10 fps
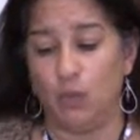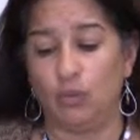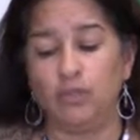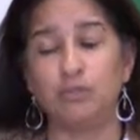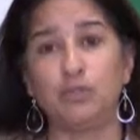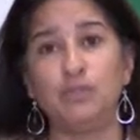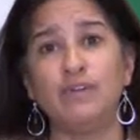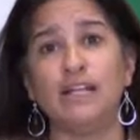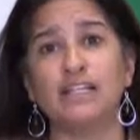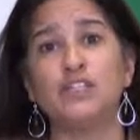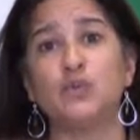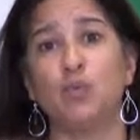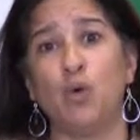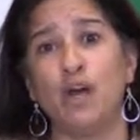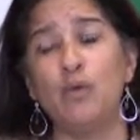will improve at least
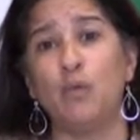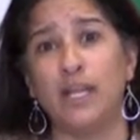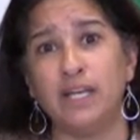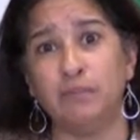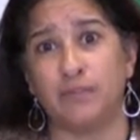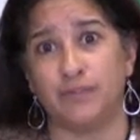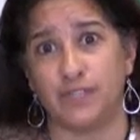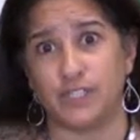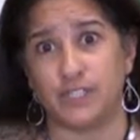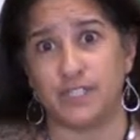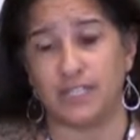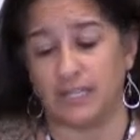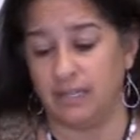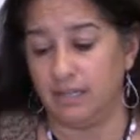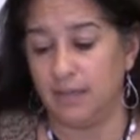one writing proficiency